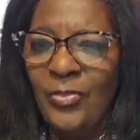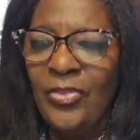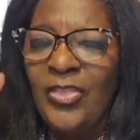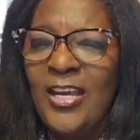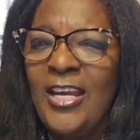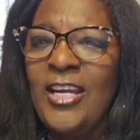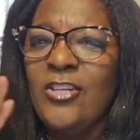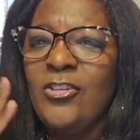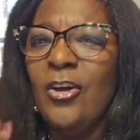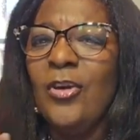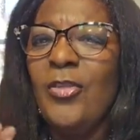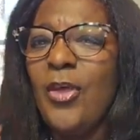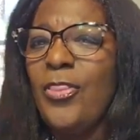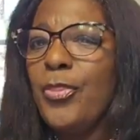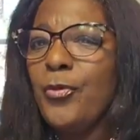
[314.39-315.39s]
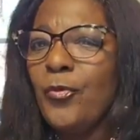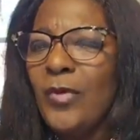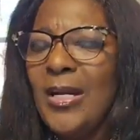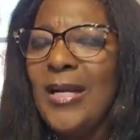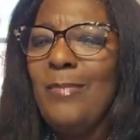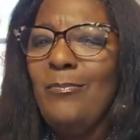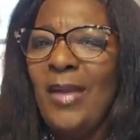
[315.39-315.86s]
These are the
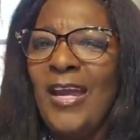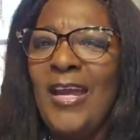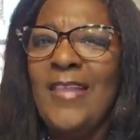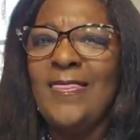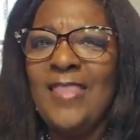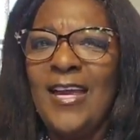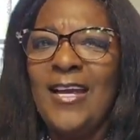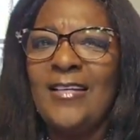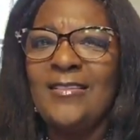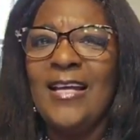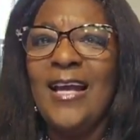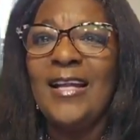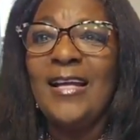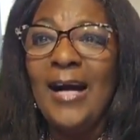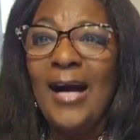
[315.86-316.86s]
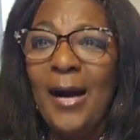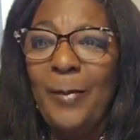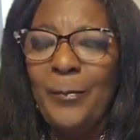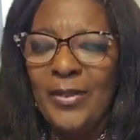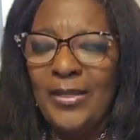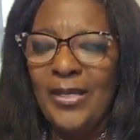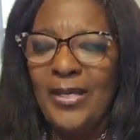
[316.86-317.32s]
three main things that
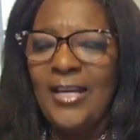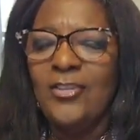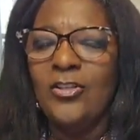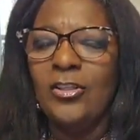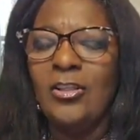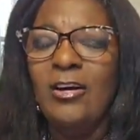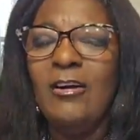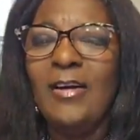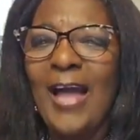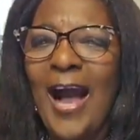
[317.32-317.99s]
companies look